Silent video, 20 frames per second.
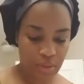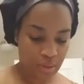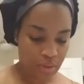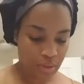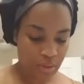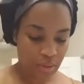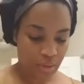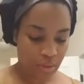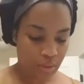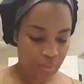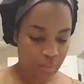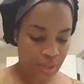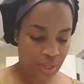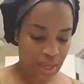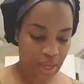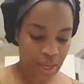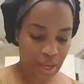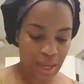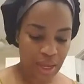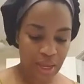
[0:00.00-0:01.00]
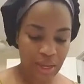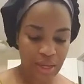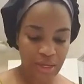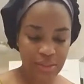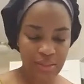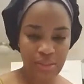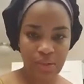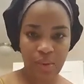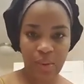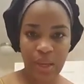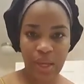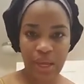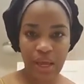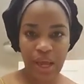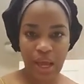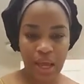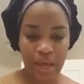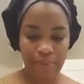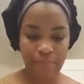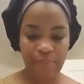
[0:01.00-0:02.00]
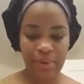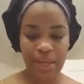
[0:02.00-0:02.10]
Okay, so I got my